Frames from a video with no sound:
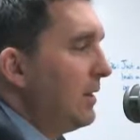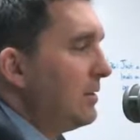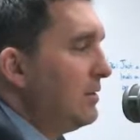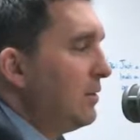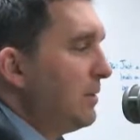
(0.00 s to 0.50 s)

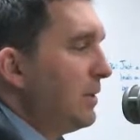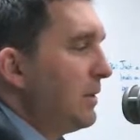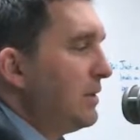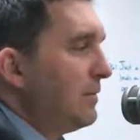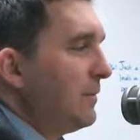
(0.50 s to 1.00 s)
there's no real
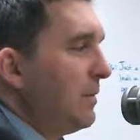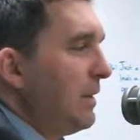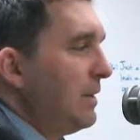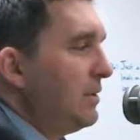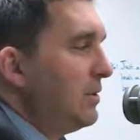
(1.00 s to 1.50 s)
reason for
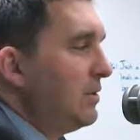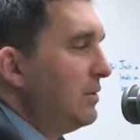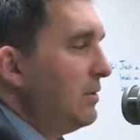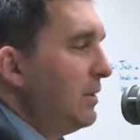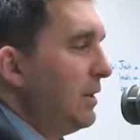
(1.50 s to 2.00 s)
me
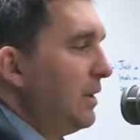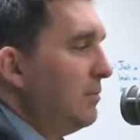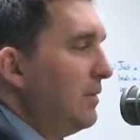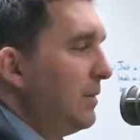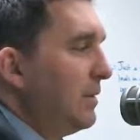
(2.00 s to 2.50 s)
to, you know,
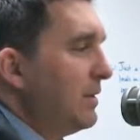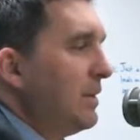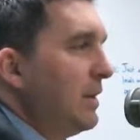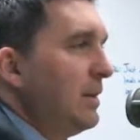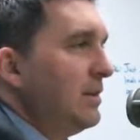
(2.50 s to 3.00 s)
move up to the
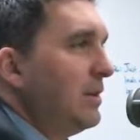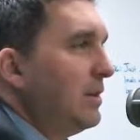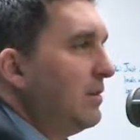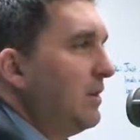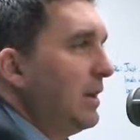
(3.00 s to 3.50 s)
cities, you
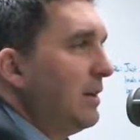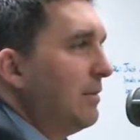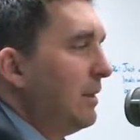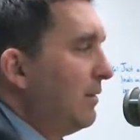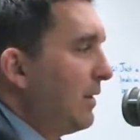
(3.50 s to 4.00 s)
know, um,
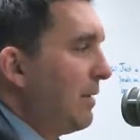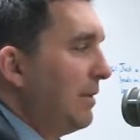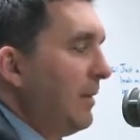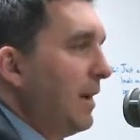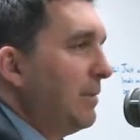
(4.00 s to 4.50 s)
and I've got my
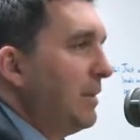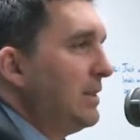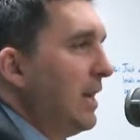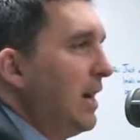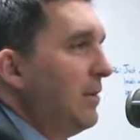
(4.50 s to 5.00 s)
family in
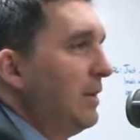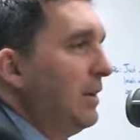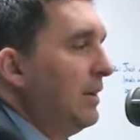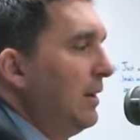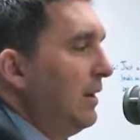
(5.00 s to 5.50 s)
town
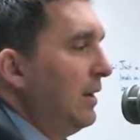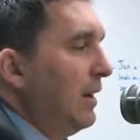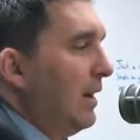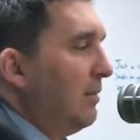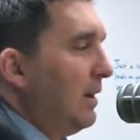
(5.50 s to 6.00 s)
and,
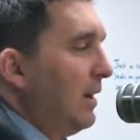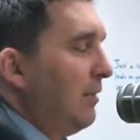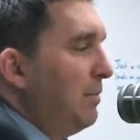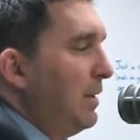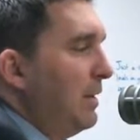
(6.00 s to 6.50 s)
um, and
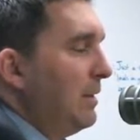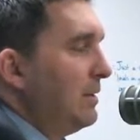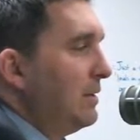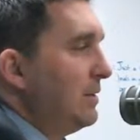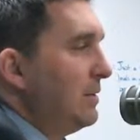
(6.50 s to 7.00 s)
I've been there
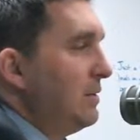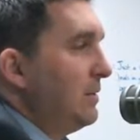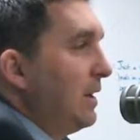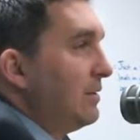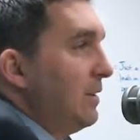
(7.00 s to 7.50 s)
since
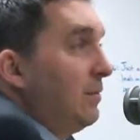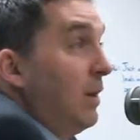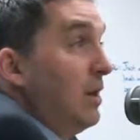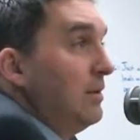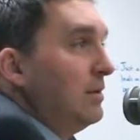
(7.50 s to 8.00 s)

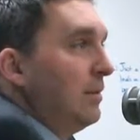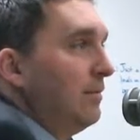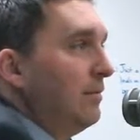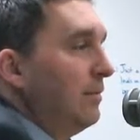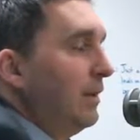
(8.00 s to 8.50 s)
2001. So
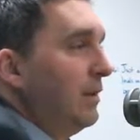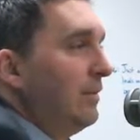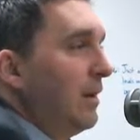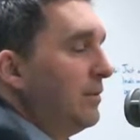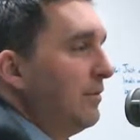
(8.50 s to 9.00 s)
I've really
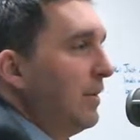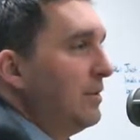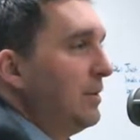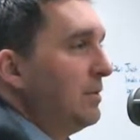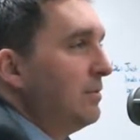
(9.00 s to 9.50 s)
developed some
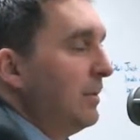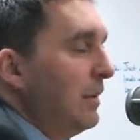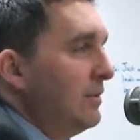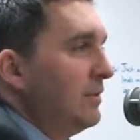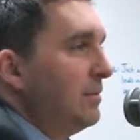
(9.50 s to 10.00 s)
friendships and
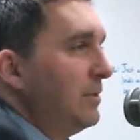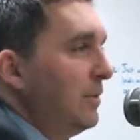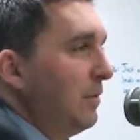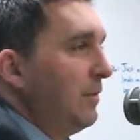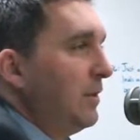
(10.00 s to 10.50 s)
relationships in
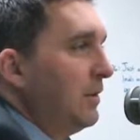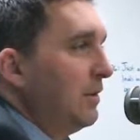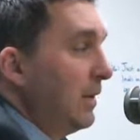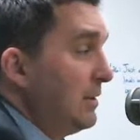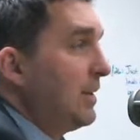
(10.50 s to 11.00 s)
Northfield
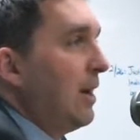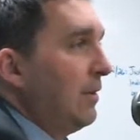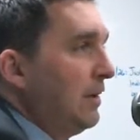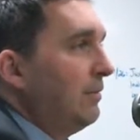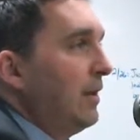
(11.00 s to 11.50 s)
and Rice
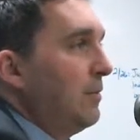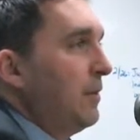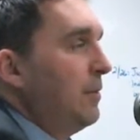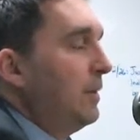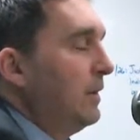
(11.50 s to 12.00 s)
County and
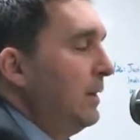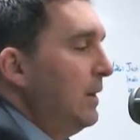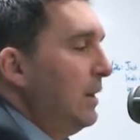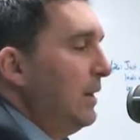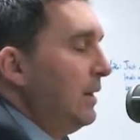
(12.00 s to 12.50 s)
Faribault. And,
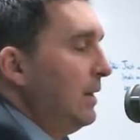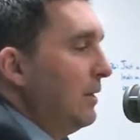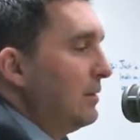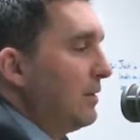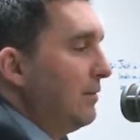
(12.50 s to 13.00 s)
you
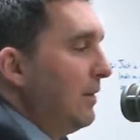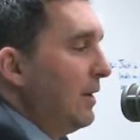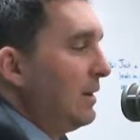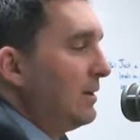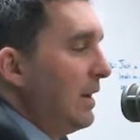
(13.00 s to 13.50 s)
know, so I'm
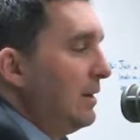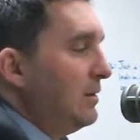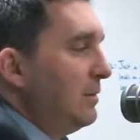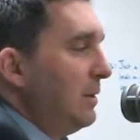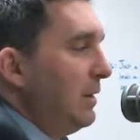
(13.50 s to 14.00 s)
very excited
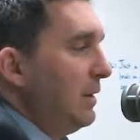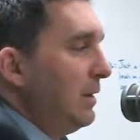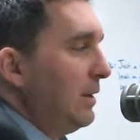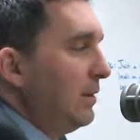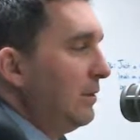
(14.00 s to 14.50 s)
to be,
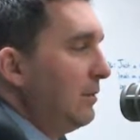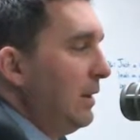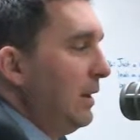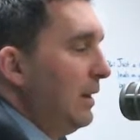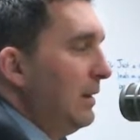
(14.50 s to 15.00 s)
you know,
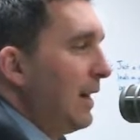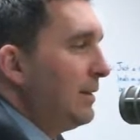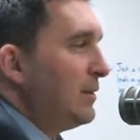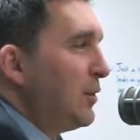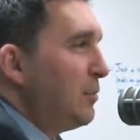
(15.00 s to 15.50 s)
not so